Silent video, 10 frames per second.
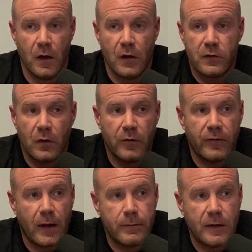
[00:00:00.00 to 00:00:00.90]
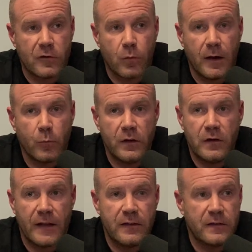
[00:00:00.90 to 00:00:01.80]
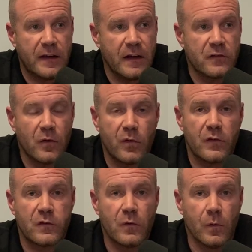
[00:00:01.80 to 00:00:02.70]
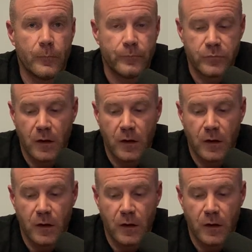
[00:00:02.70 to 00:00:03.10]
So that's why when you got these kids going to school,